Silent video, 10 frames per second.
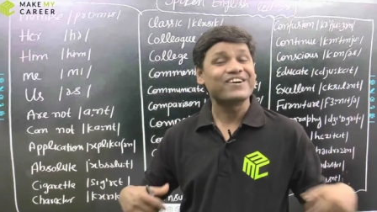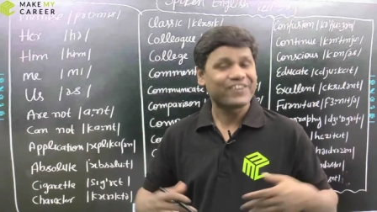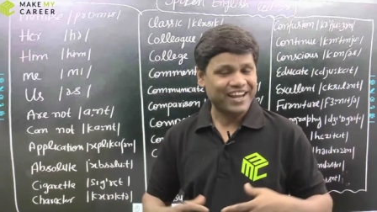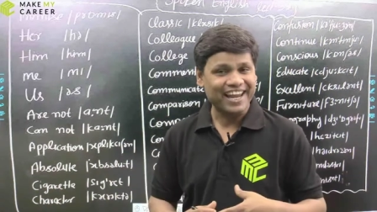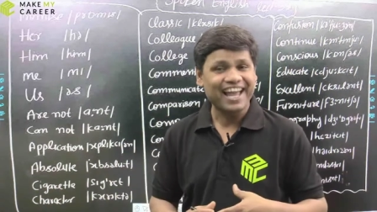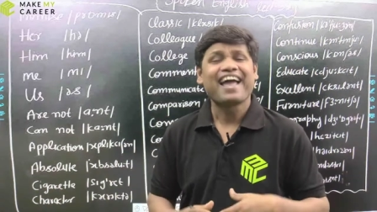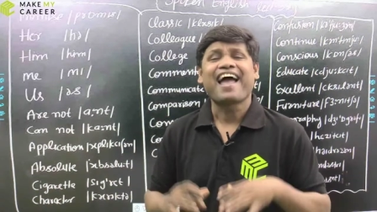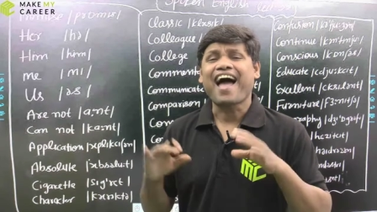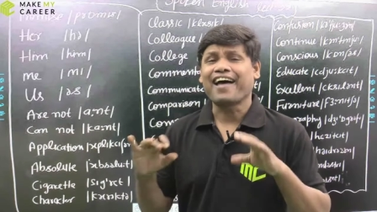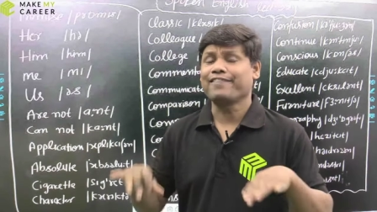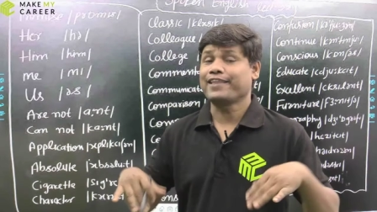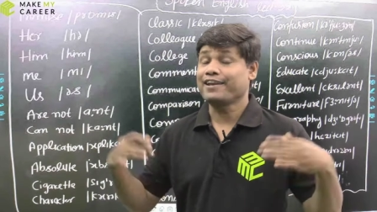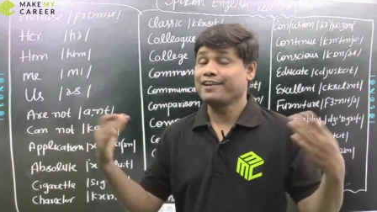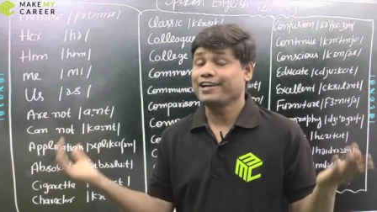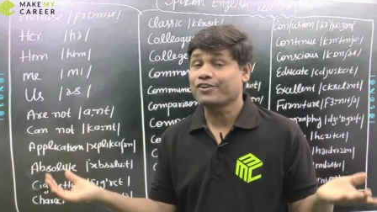Okay, and
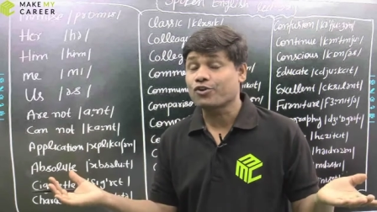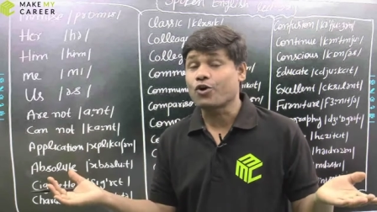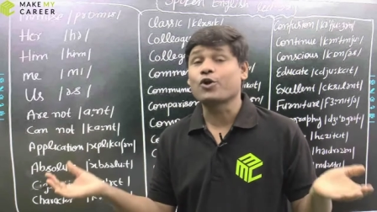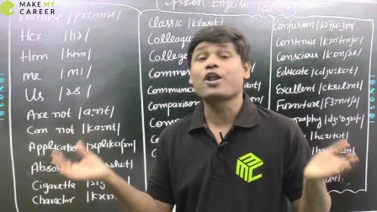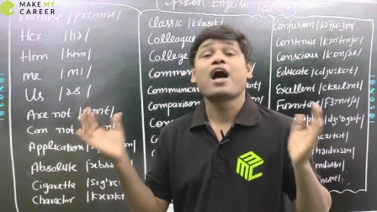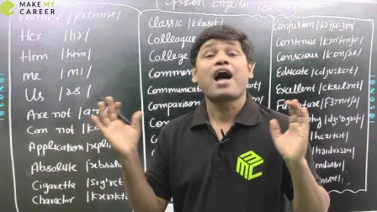then later on